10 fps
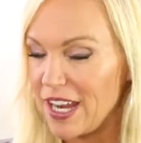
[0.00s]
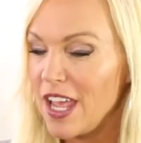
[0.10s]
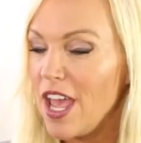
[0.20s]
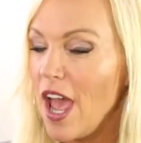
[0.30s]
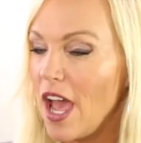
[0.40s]
Yes
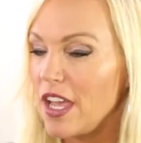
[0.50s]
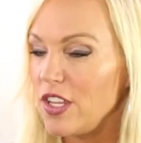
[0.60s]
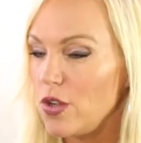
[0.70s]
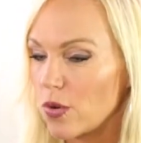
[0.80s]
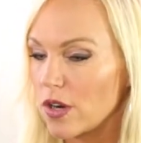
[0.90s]

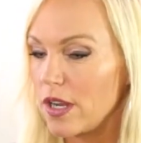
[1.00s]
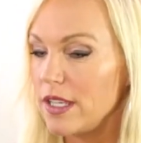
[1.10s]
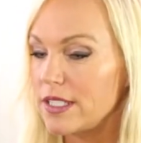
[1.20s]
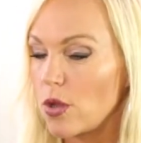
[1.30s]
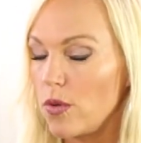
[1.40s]
your
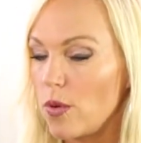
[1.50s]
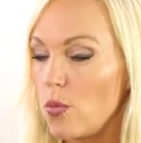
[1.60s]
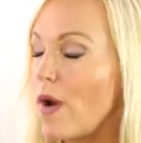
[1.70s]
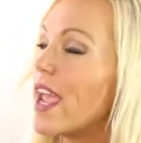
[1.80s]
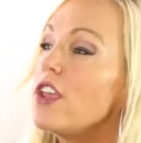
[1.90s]
so the
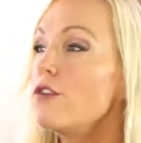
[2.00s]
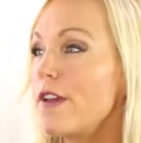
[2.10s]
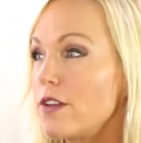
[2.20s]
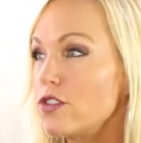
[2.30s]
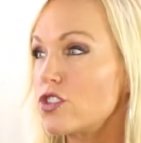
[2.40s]
way you
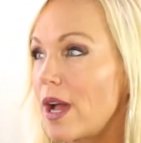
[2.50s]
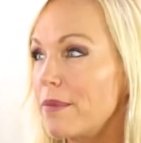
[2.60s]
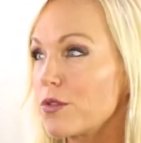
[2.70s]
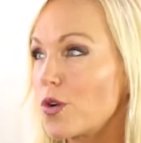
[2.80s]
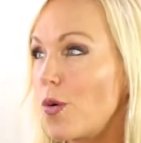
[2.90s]
found your job
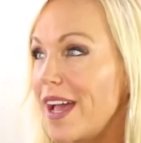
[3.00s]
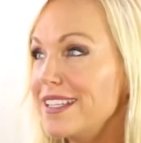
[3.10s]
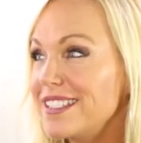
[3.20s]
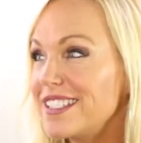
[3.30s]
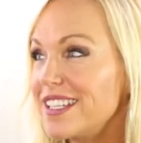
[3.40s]
through Quest.
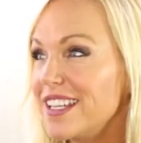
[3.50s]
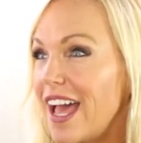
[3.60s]
yes.